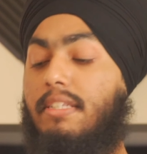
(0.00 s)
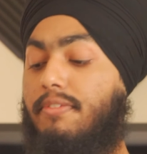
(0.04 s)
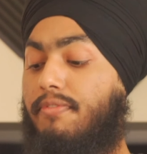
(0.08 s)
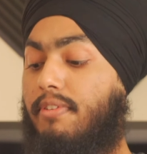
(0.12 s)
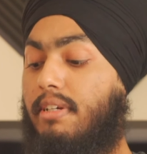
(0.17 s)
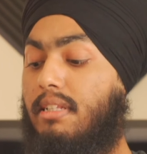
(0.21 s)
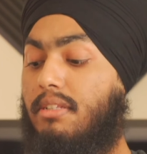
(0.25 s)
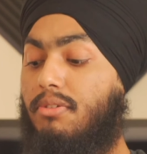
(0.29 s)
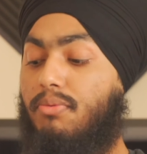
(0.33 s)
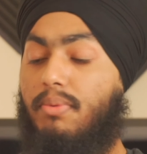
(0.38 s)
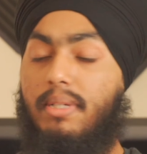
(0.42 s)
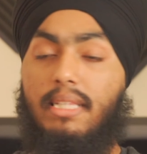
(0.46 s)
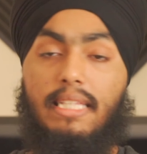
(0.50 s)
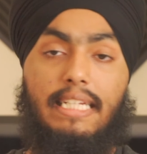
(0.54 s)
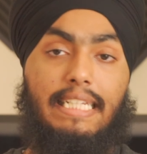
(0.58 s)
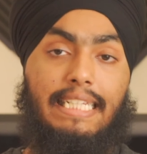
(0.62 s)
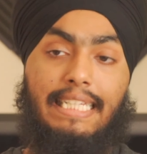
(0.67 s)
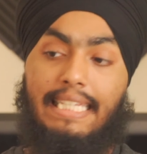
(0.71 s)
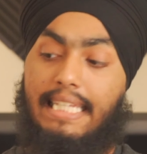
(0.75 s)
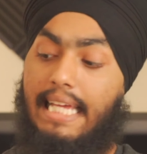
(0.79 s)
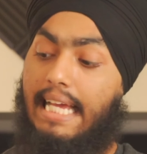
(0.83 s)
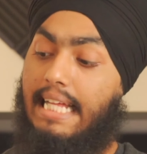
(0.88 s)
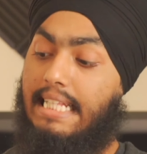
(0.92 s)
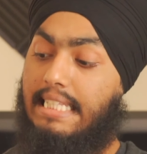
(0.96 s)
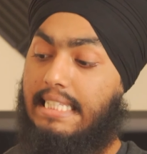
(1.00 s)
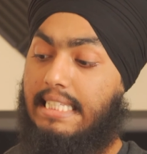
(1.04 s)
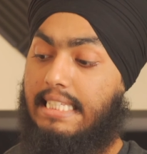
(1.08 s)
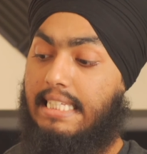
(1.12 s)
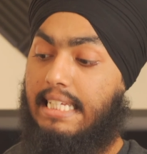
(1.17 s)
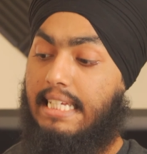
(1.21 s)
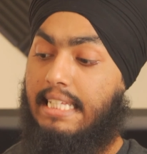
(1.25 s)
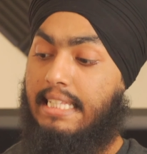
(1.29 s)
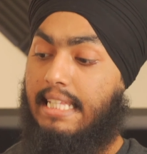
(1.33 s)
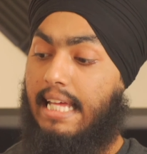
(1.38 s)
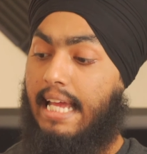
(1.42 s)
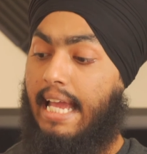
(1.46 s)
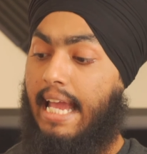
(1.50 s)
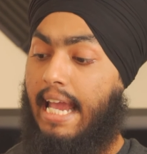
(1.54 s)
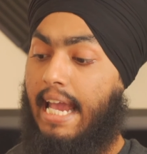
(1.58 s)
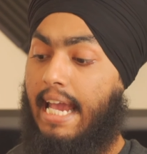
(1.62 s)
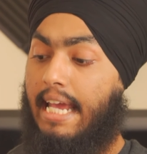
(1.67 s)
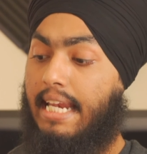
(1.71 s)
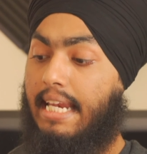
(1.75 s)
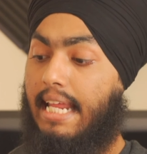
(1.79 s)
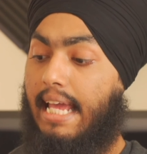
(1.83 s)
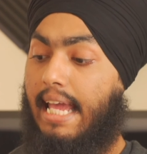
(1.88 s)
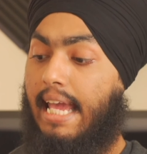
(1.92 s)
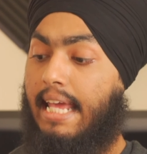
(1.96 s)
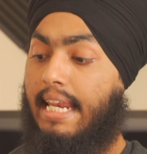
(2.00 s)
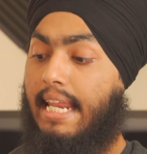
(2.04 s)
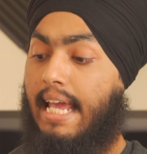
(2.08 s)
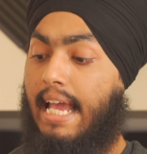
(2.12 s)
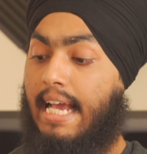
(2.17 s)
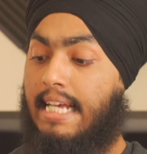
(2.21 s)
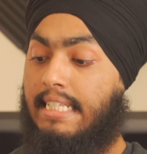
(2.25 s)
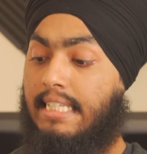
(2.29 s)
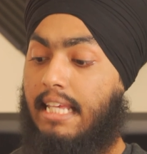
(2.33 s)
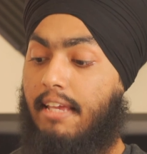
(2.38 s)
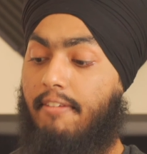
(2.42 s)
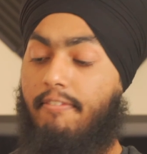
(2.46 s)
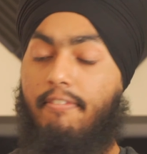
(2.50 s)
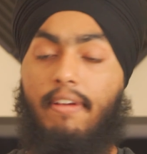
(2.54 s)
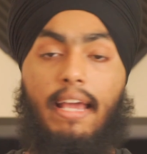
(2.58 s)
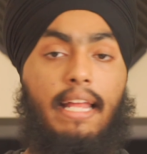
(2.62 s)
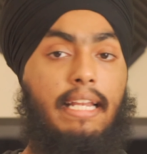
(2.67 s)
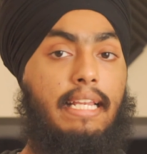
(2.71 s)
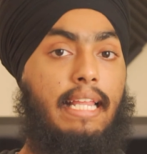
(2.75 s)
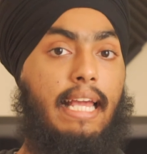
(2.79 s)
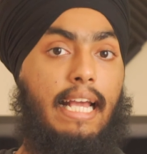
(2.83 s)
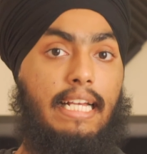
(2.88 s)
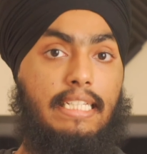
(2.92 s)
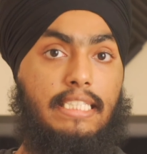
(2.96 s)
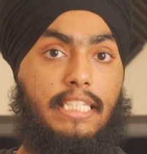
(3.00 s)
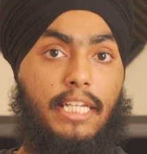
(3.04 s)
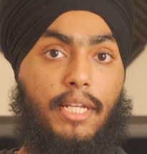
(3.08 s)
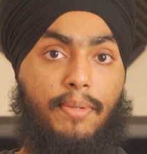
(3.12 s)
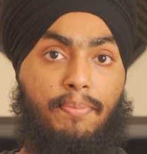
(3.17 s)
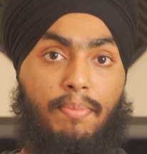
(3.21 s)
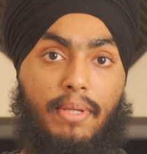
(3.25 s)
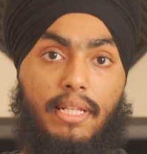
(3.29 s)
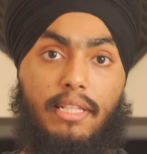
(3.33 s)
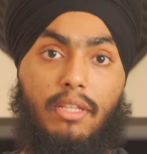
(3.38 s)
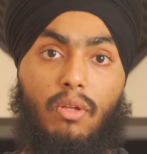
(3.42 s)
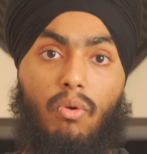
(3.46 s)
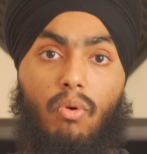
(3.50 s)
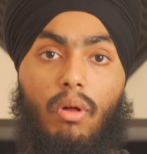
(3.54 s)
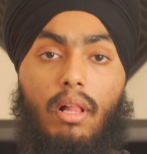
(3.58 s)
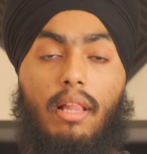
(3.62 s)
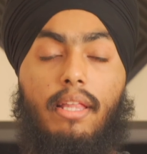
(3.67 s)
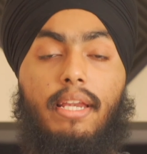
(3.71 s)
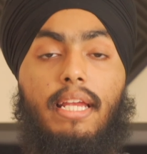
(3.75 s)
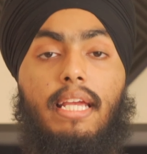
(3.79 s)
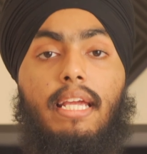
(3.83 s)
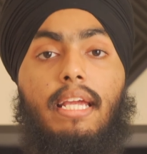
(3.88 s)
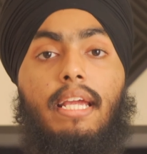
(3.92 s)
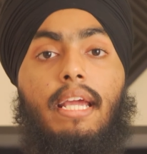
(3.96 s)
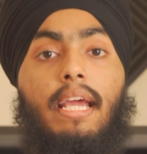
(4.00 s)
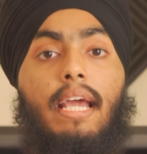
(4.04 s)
feels really dense in the hand and has a fantastic build quality.